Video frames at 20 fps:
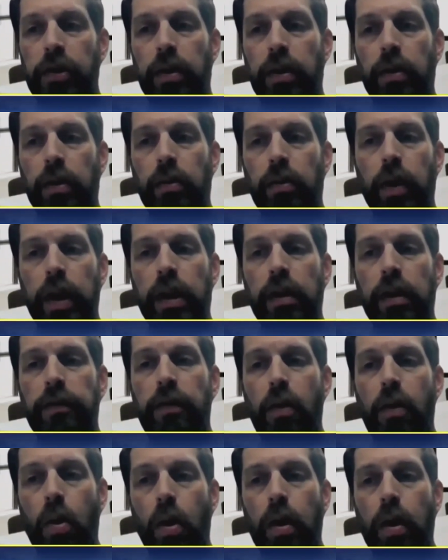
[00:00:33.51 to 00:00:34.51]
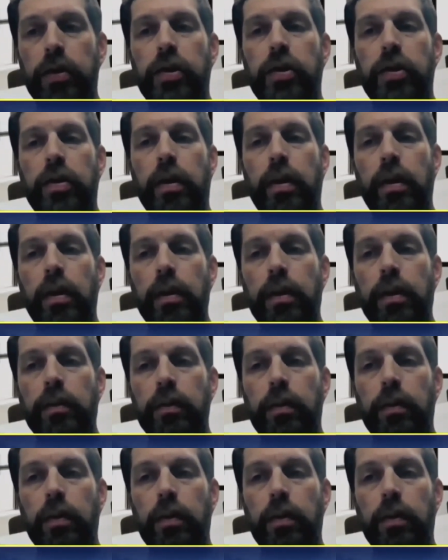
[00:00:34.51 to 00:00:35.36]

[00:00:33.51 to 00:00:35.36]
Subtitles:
to reinforce the